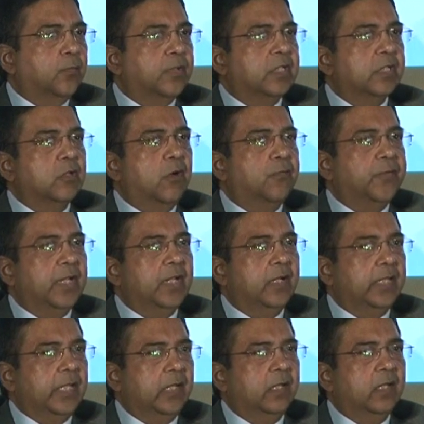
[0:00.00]
which is offering
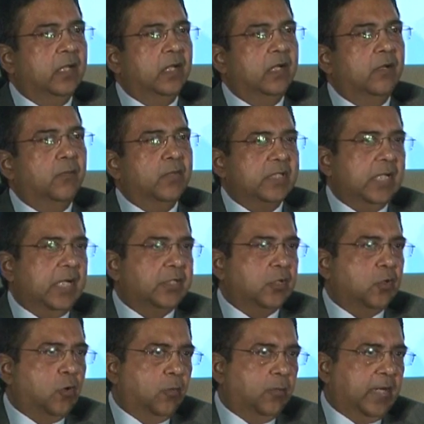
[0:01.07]
again uh,
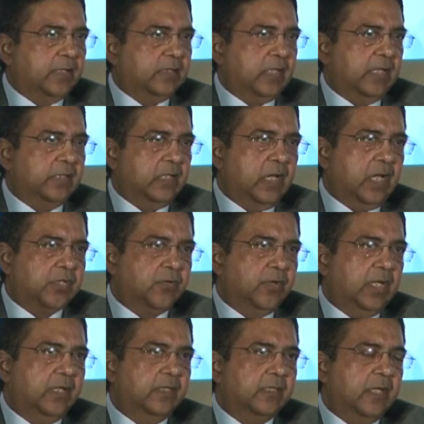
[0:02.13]
Versace Home as, as a
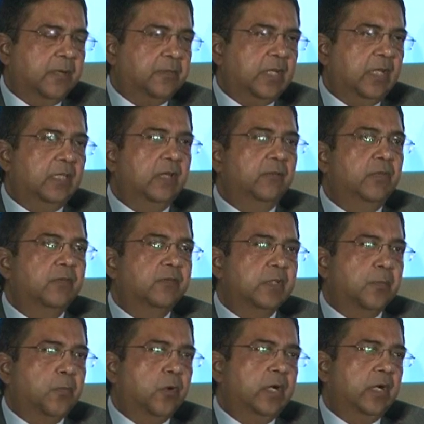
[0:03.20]
luxury concept. And then we've
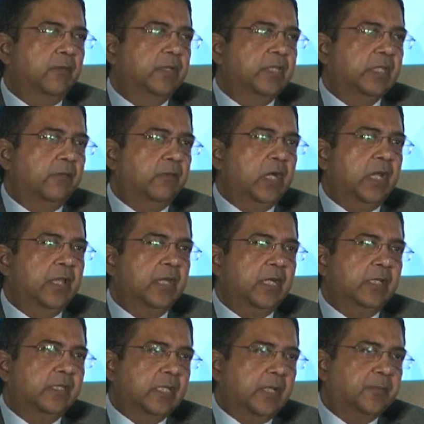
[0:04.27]
supported with several other
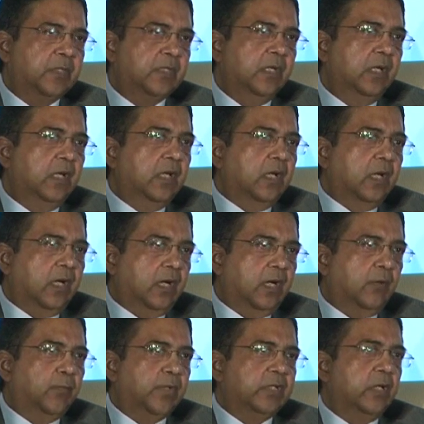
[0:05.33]
concepts
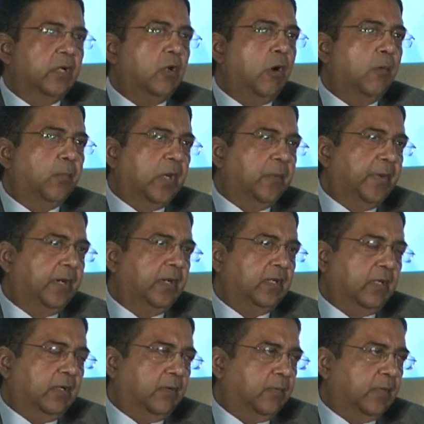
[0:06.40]
uh, which will complement
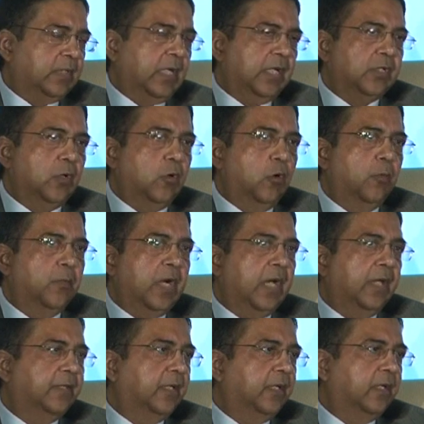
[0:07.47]
uh, Versace Home
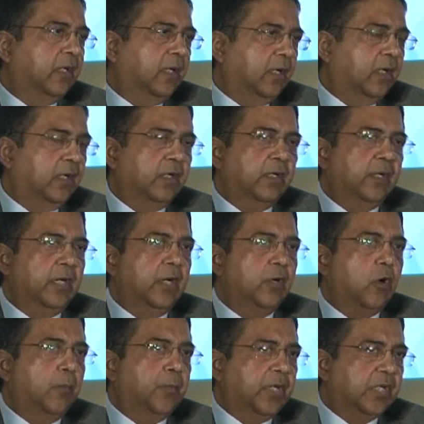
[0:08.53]
rather than uh,
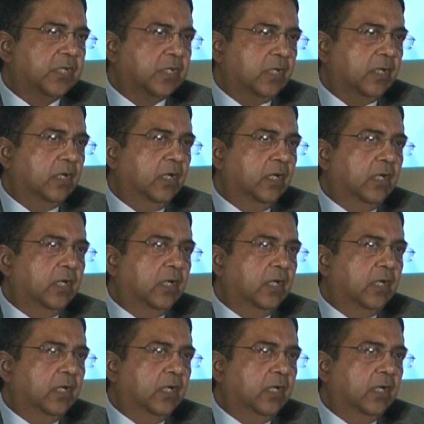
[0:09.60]
create competition.